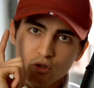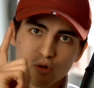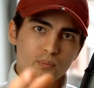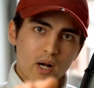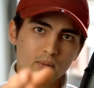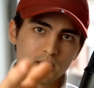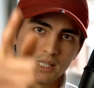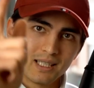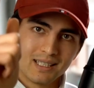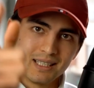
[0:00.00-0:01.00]
probably
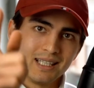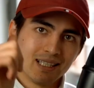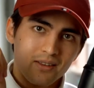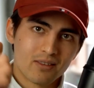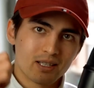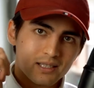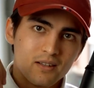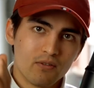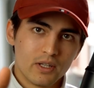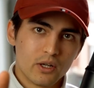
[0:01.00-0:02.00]
need this
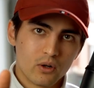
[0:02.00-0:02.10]
video.